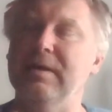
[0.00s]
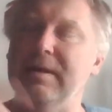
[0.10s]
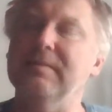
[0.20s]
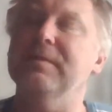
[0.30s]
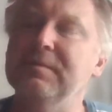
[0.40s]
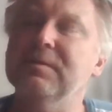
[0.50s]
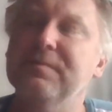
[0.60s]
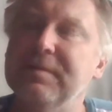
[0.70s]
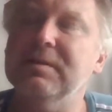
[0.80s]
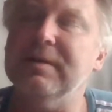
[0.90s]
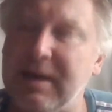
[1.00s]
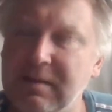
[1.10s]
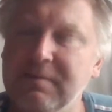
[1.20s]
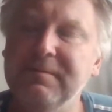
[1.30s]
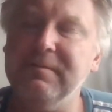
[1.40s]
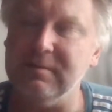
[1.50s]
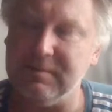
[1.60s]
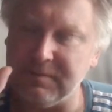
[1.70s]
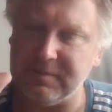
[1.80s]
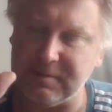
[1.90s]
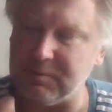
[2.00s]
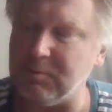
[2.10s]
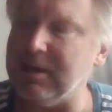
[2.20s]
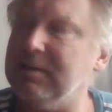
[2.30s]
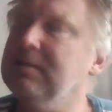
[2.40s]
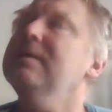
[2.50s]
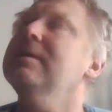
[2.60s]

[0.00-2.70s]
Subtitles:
and even with the health, the third one.